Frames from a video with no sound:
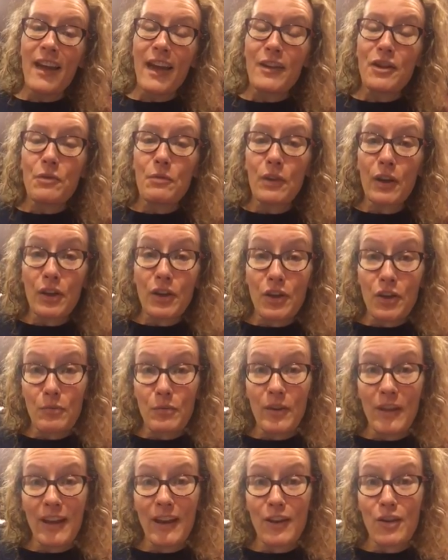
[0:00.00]
and you will
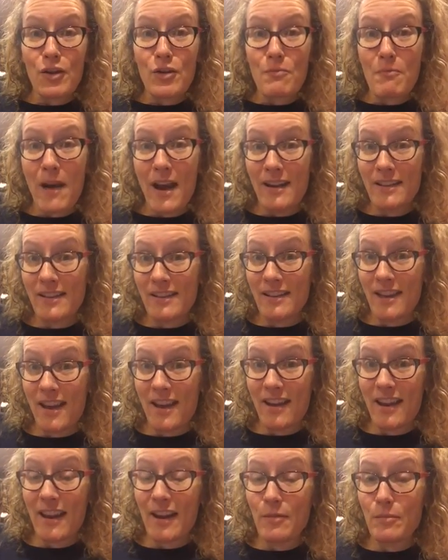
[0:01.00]
accumulate a new
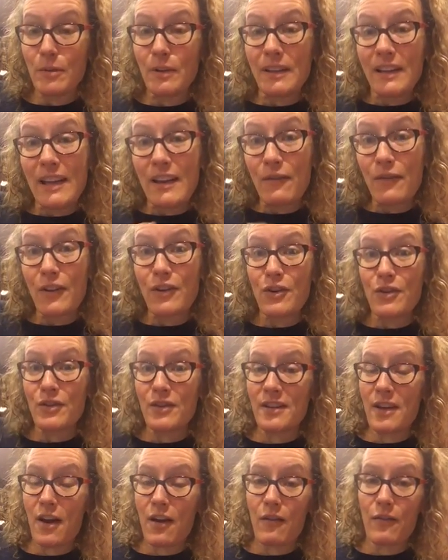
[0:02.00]
mindset and a belief in
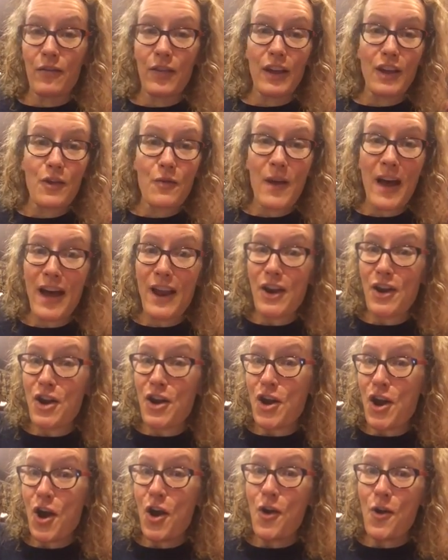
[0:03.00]
yourself that you had
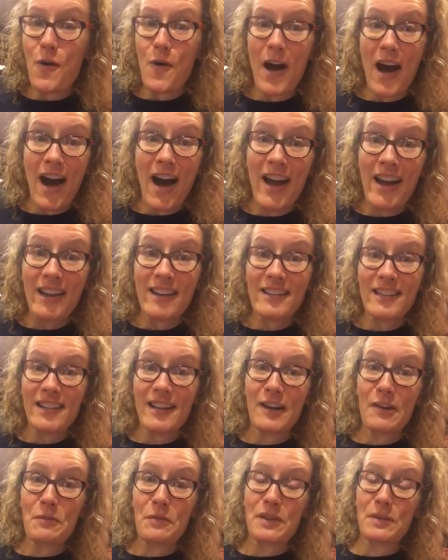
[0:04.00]
no
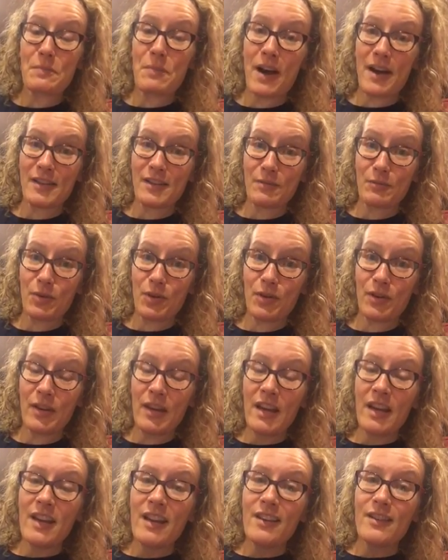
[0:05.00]
idea was possible.
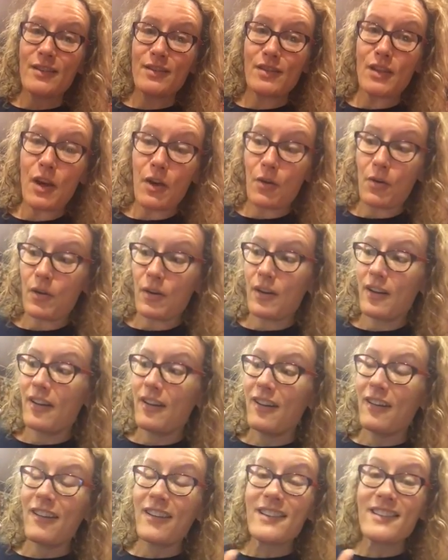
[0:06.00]
So,
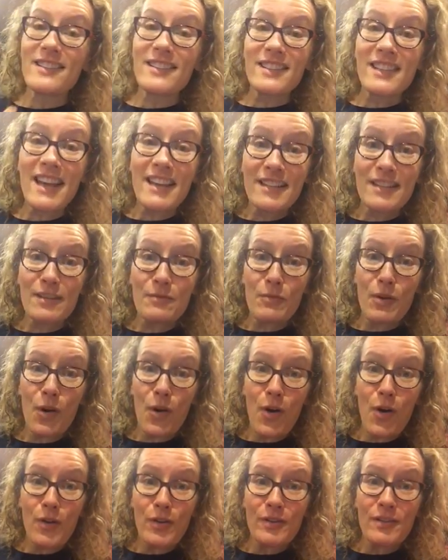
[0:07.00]
set some
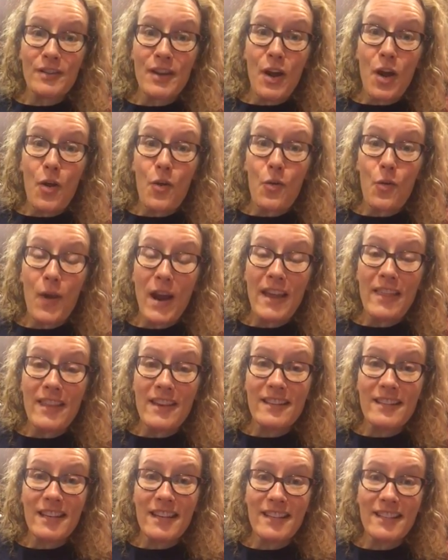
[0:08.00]
goals, write
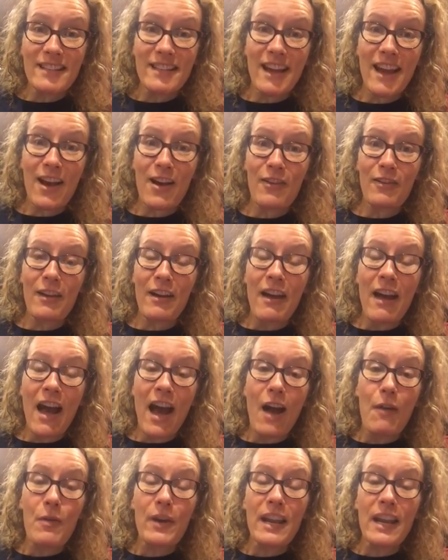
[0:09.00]
these things down.
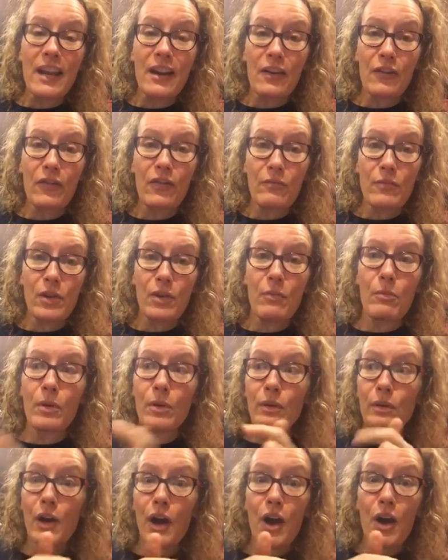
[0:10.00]
I want to hear from you
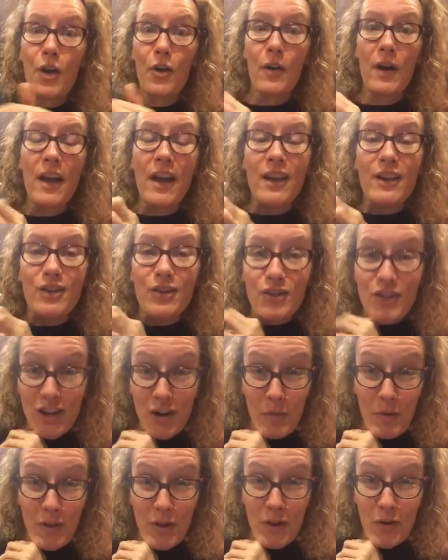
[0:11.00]
below. Share
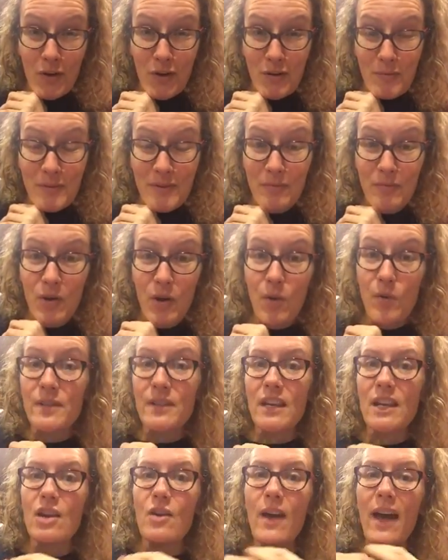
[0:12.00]
with the group some
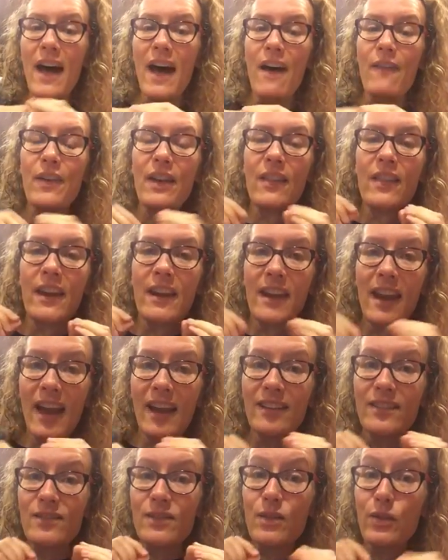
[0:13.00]
goals that you have in the
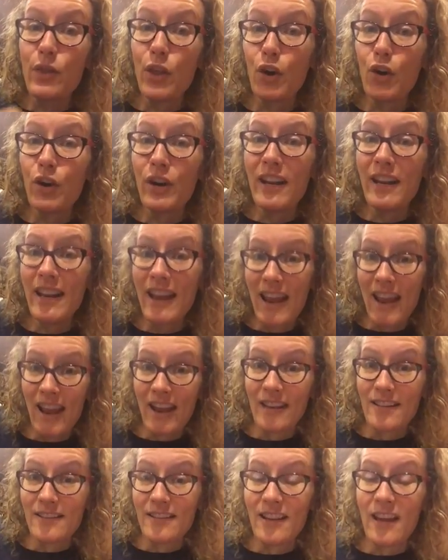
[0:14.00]
next 30
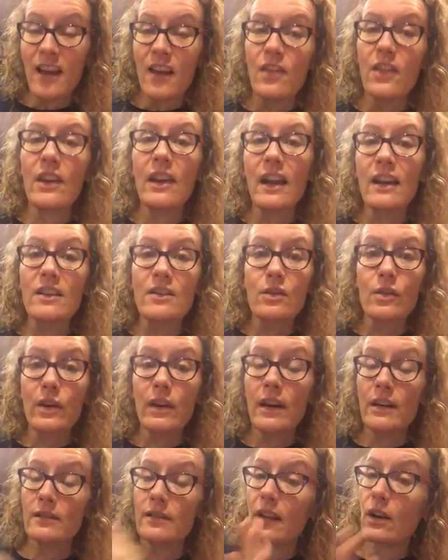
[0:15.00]
days. The next
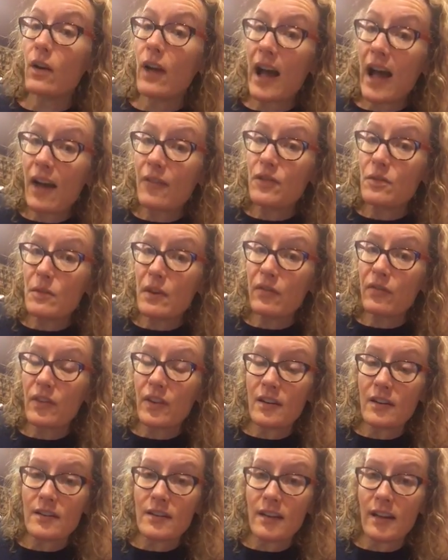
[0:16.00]
30 days, they don't have to be
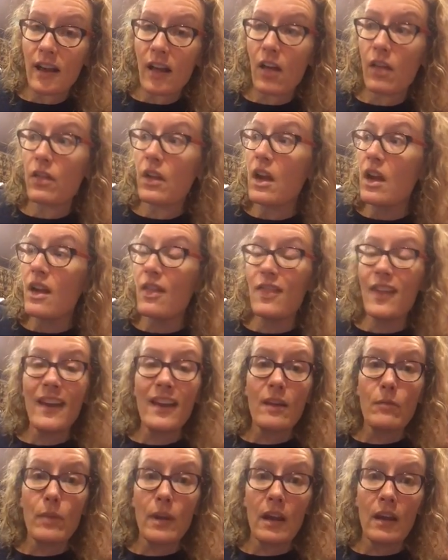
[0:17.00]
fitness and health. They
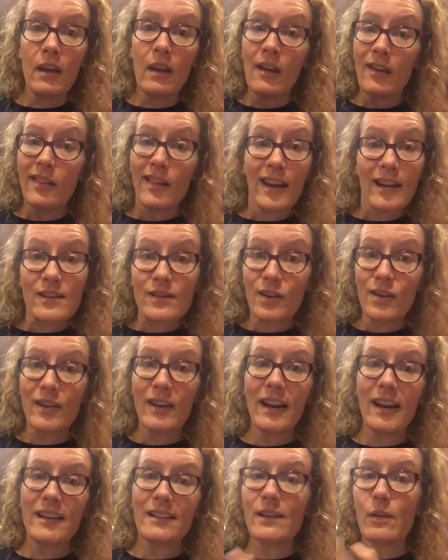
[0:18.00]
could be the next
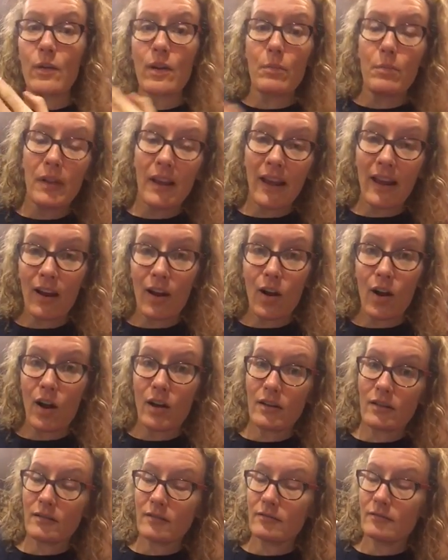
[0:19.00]
30 days I want to plant a
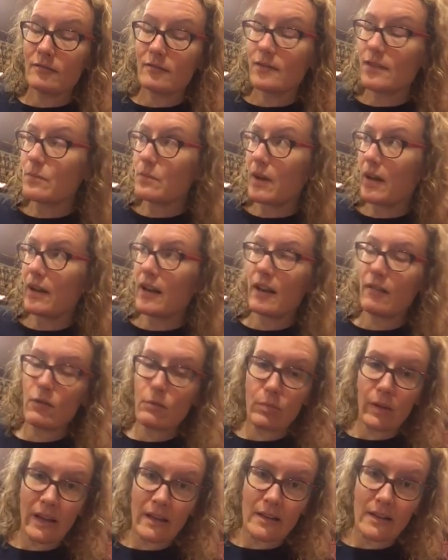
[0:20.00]
garden. It's probably not
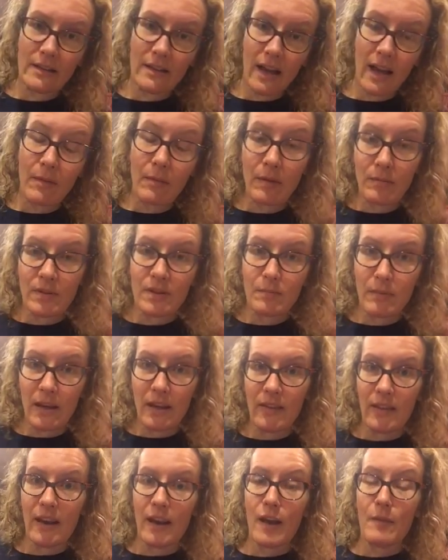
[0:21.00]
even planting time. I'm just
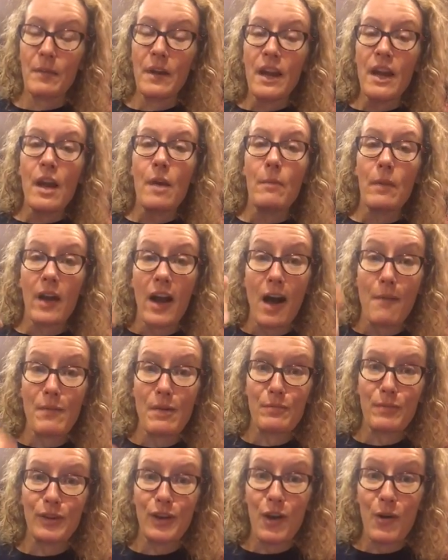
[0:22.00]
making that up.
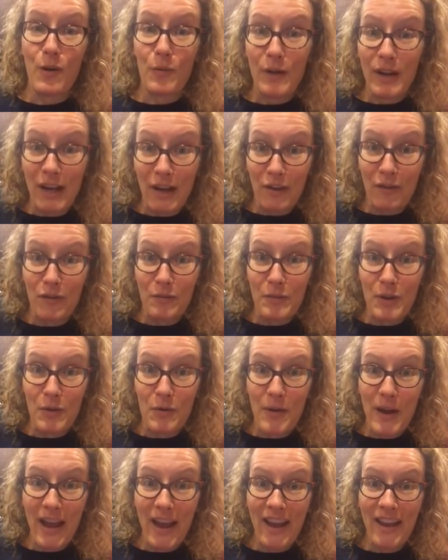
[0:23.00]
Comment below. I want to hear from you,
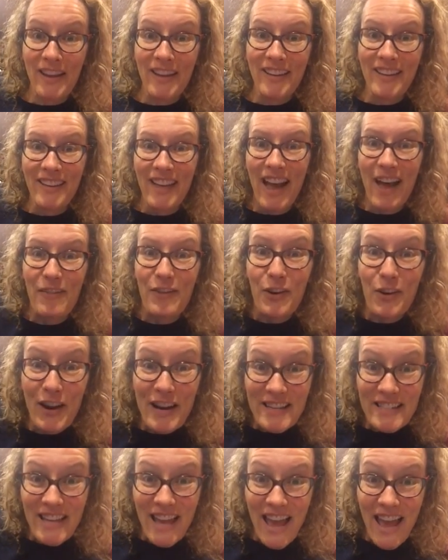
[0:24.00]
okay? Have a
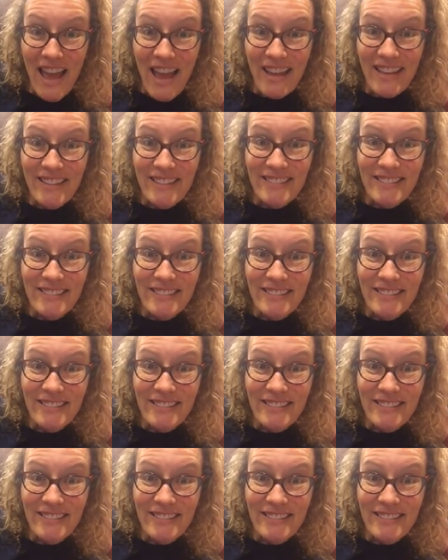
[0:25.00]
great day.